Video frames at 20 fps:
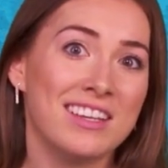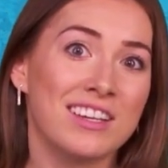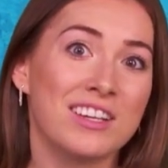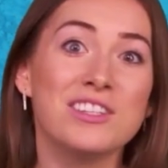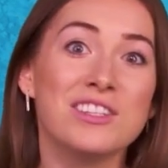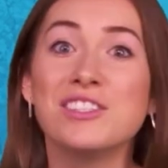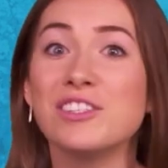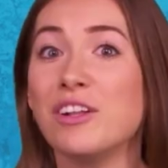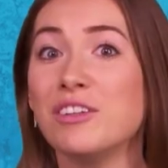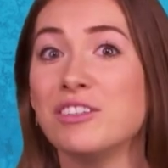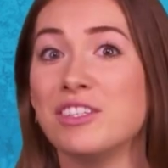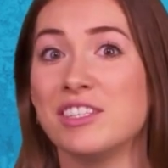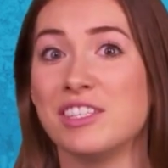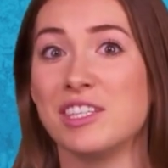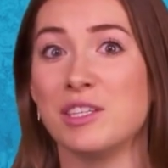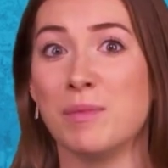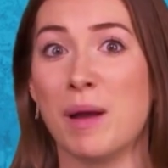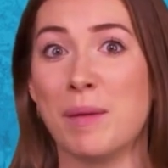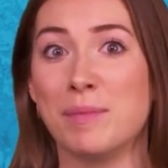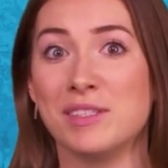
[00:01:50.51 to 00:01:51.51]

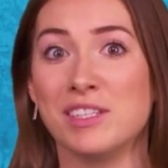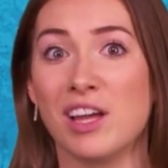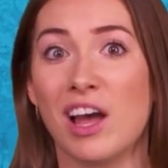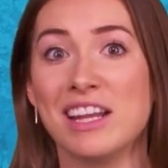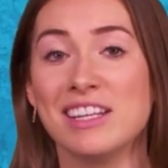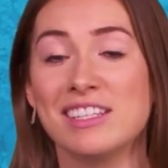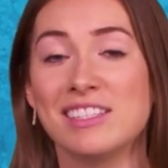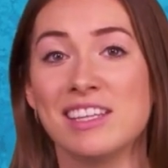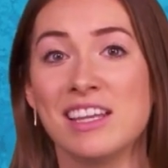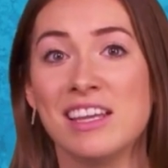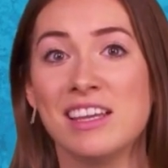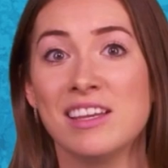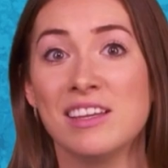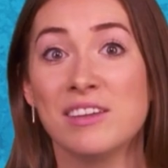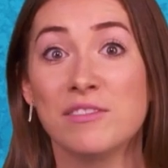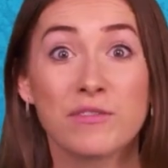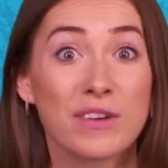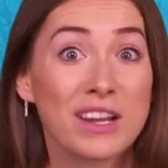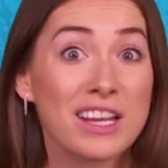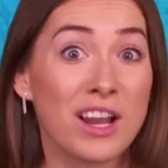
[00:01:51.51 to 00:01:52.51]
consultancy websites,
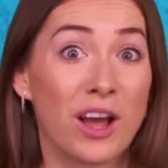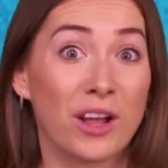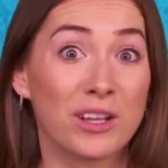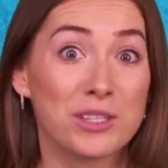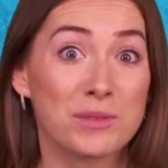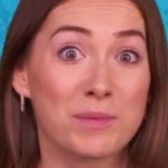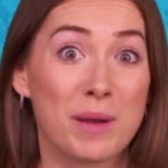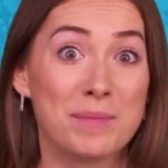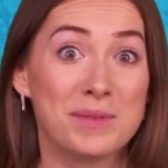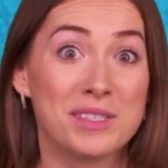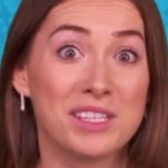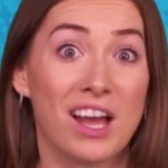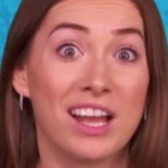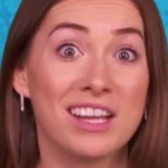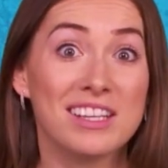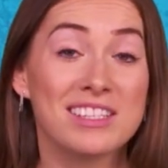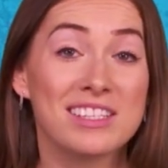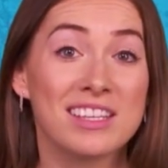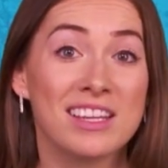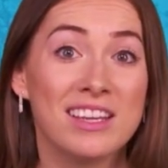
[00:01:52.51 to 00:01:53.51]
freelance
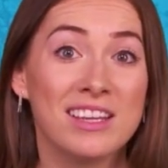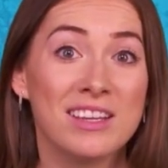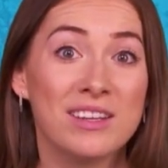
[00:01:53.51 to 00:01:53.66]
websites,